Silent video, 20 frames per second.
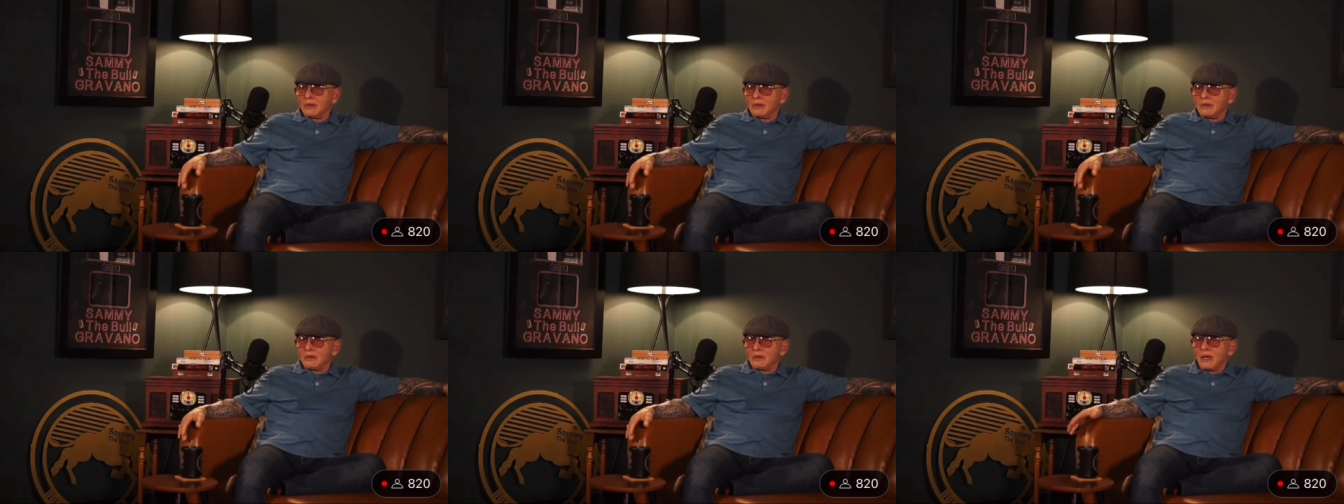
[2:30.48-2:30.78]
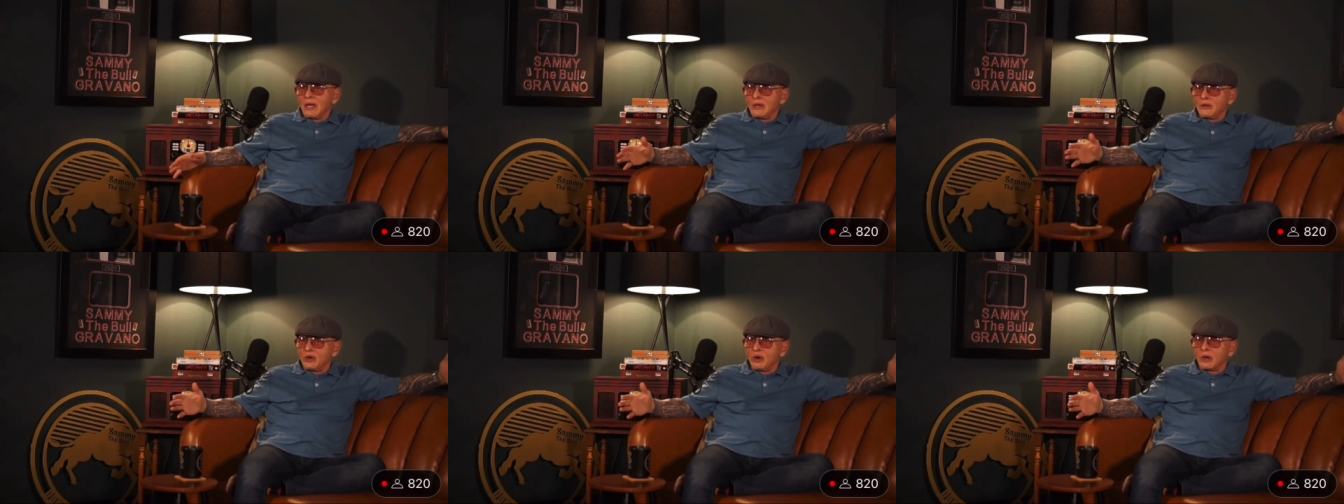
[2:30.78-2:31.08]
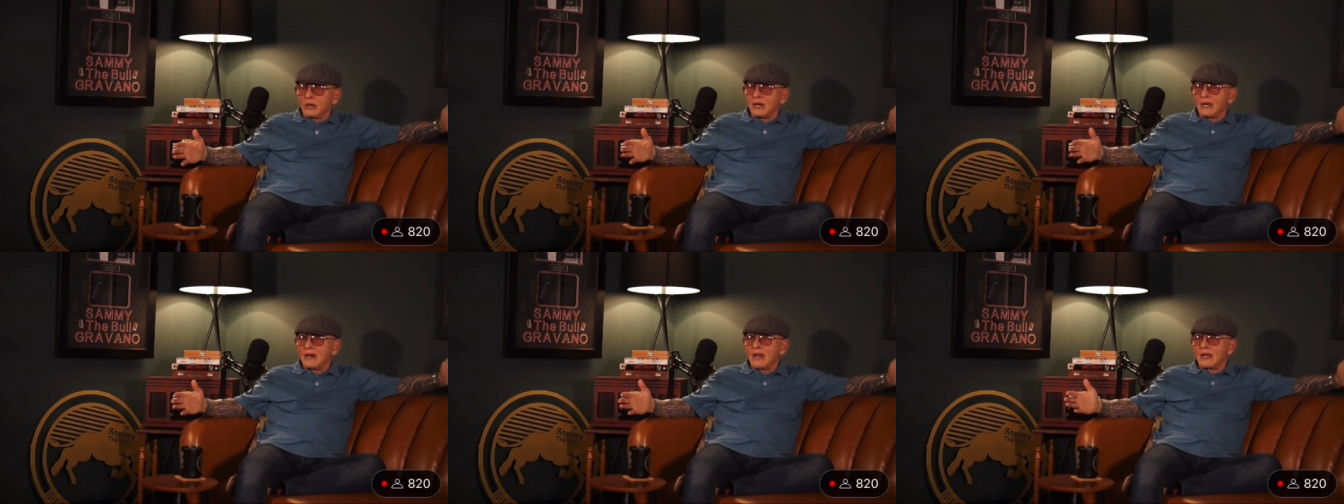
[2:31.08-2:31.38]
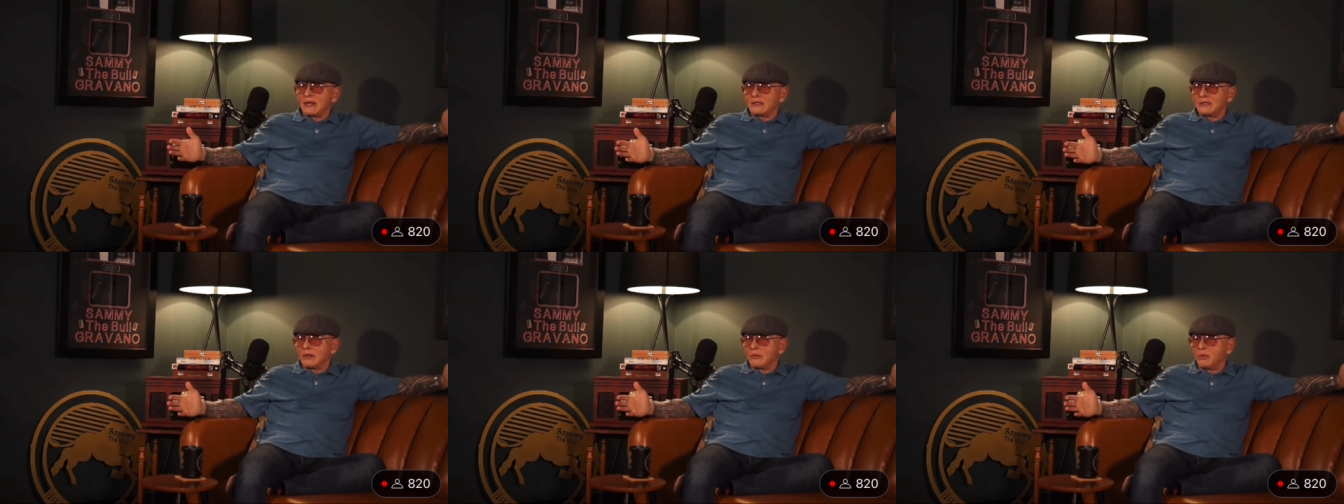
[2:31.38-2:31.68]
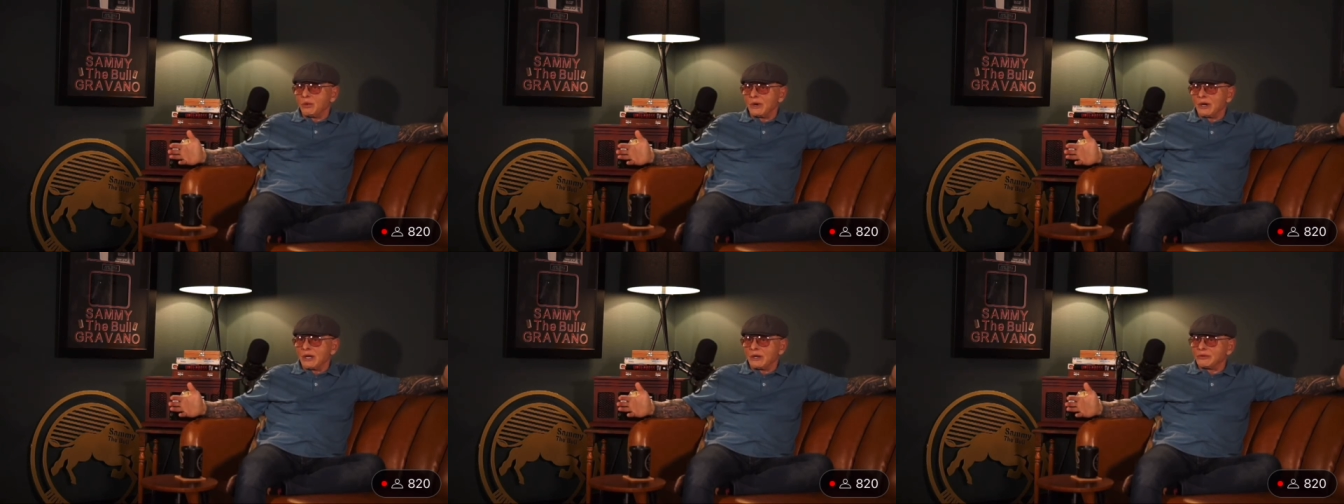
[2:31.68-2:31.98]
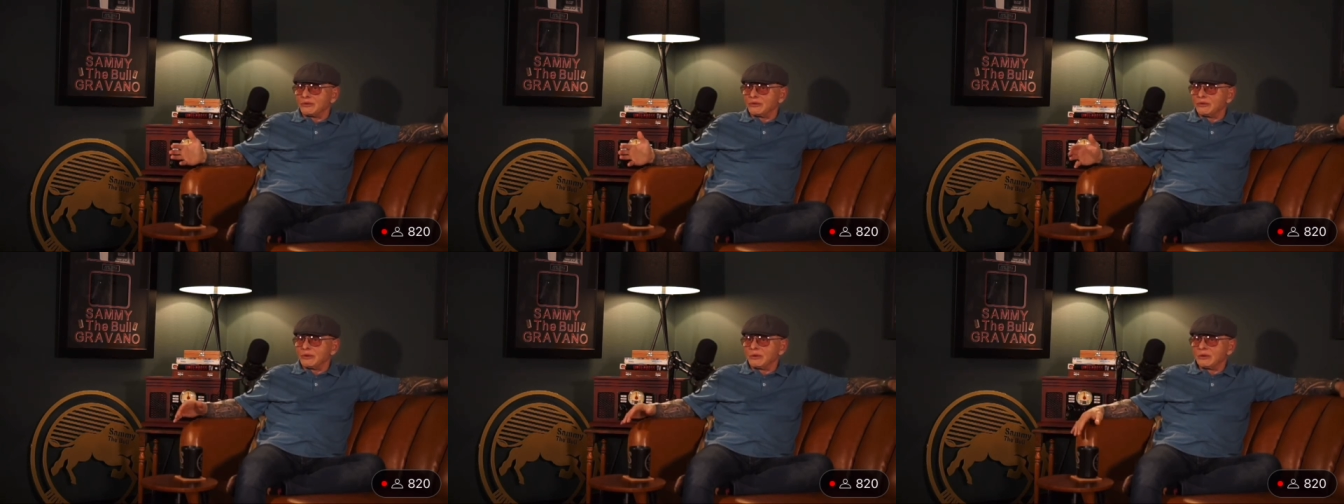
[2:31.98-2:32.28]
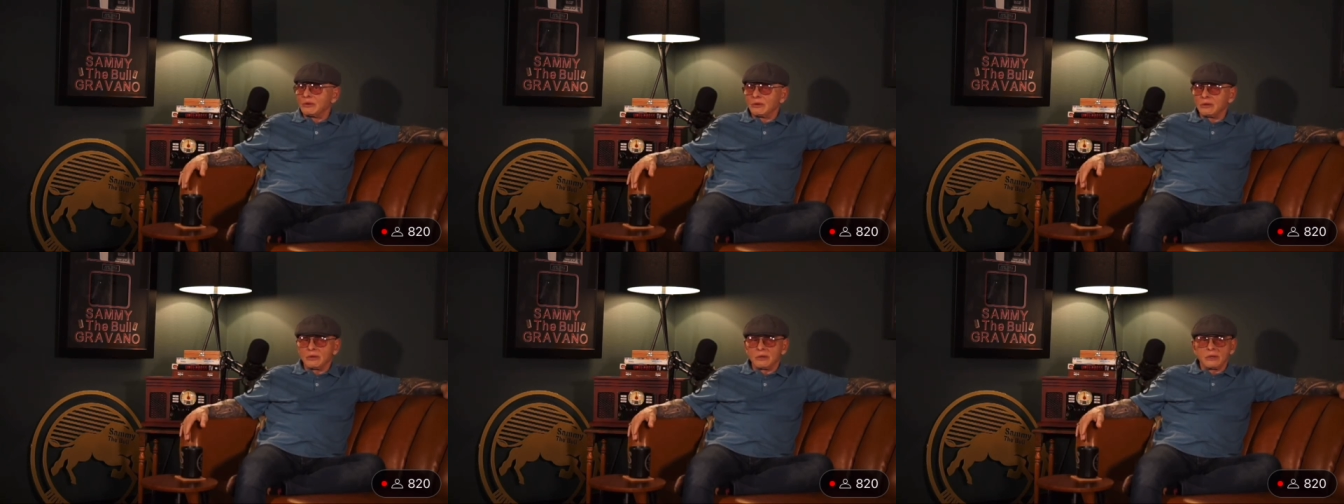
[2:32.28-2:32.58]
and you're connected with us.
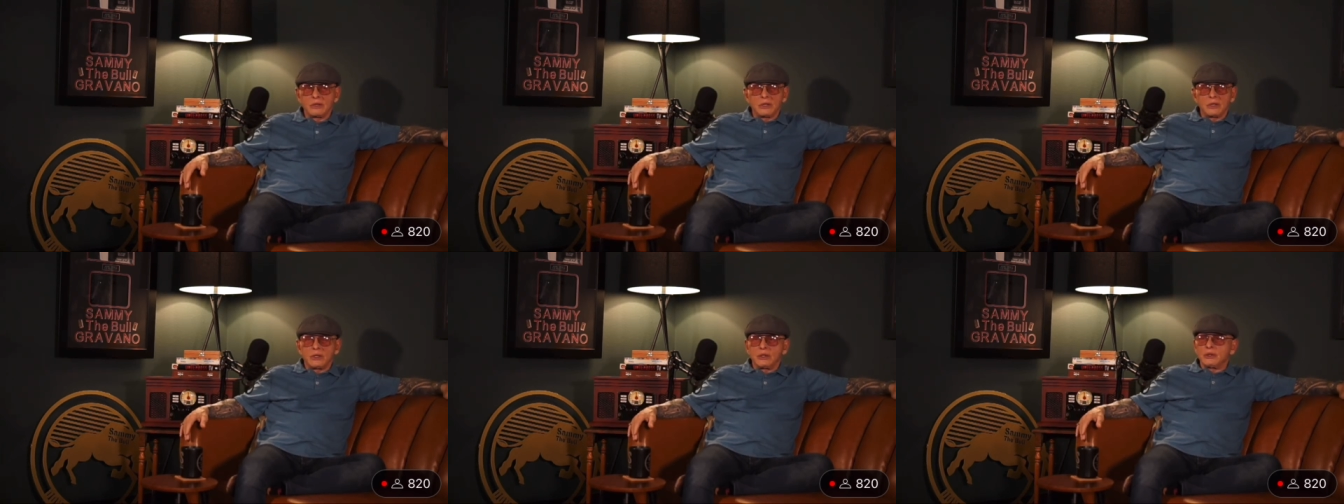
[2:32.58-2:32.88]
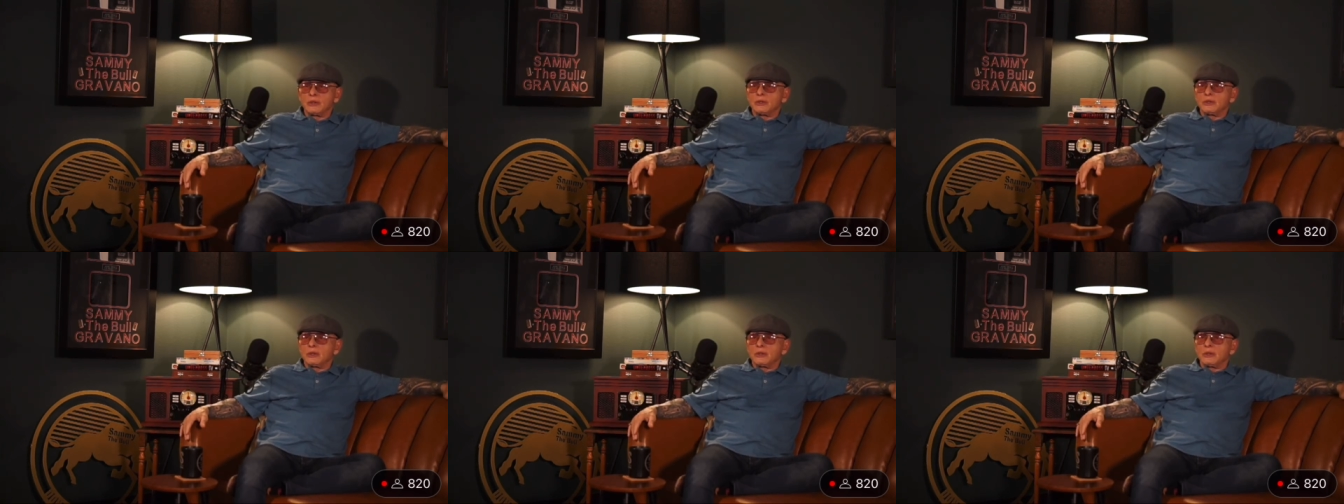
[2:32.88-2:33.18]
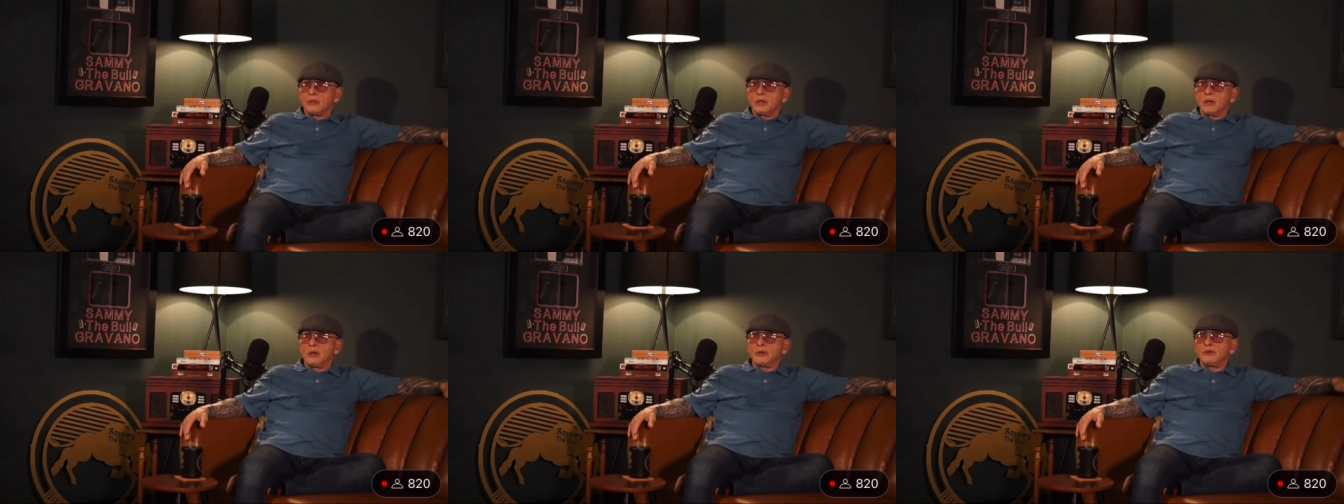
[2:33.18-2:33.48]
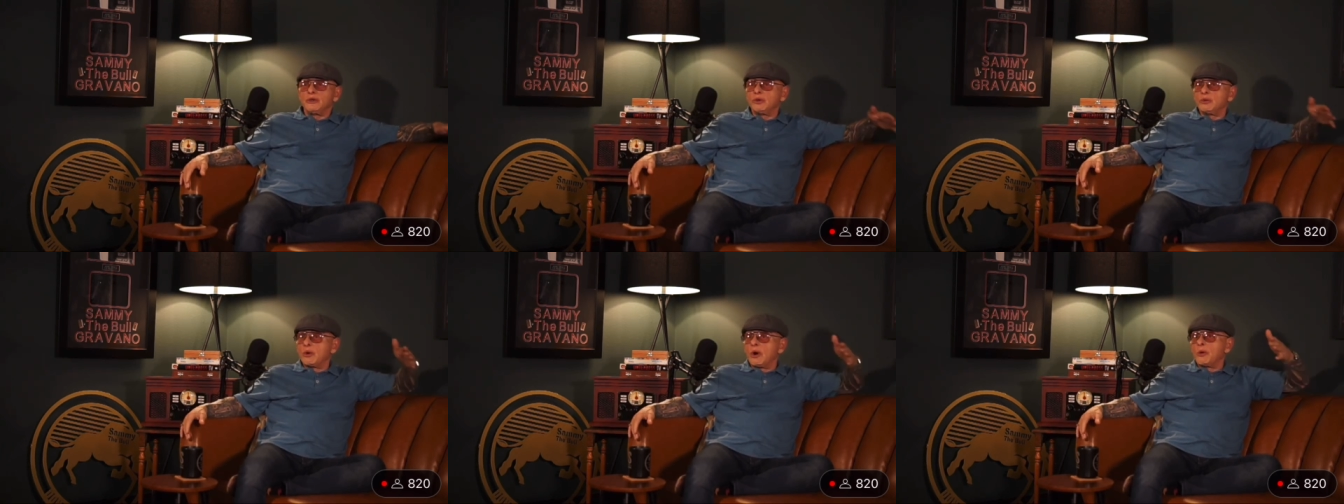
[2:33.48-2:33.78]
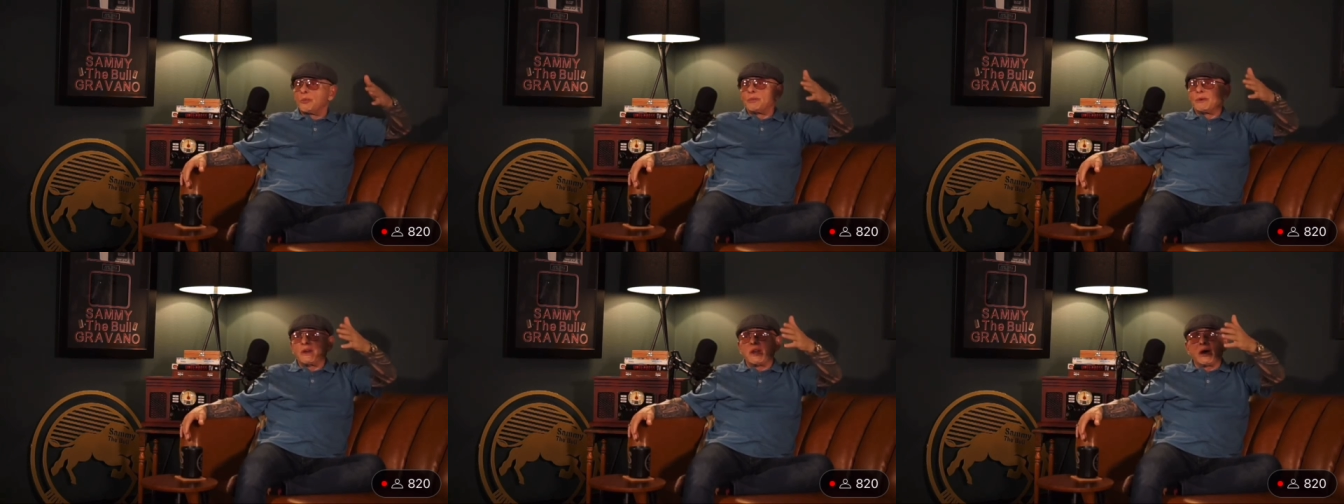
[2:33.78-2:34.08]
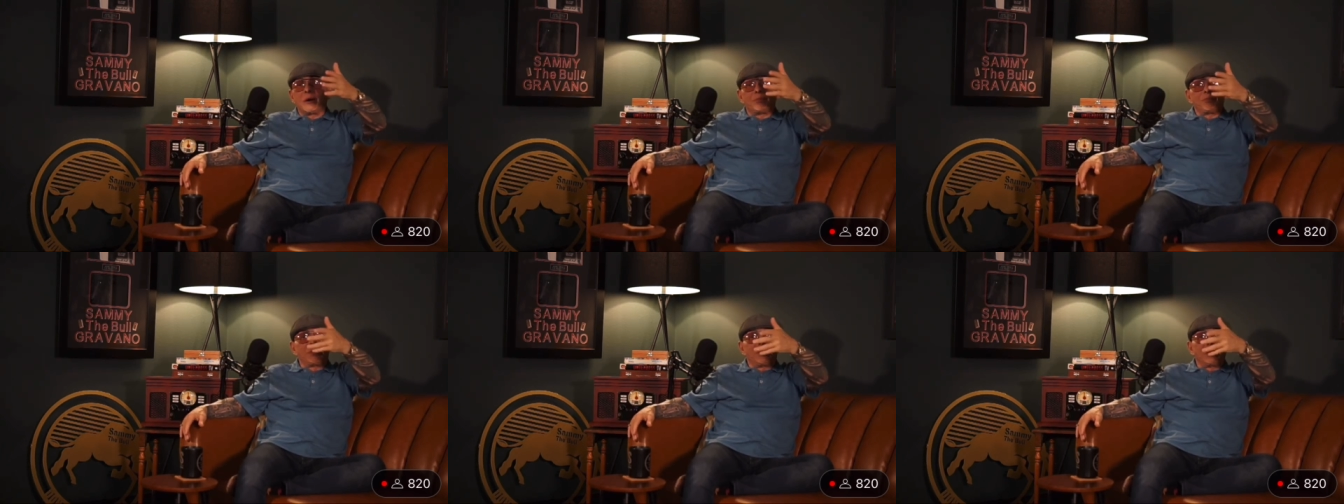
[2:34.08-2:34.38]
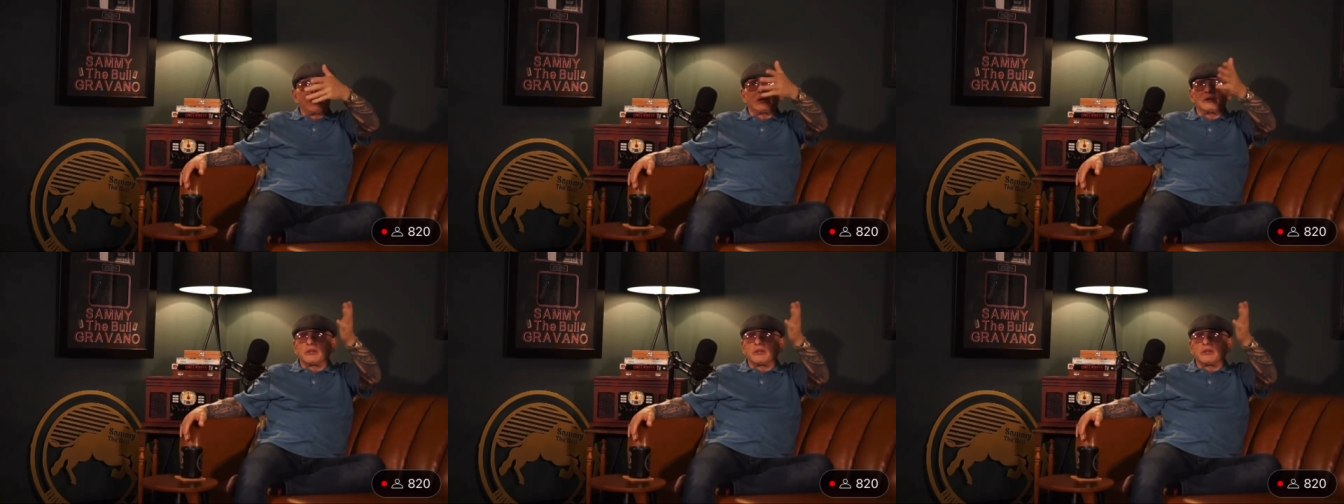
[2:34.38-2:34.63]
You open up a little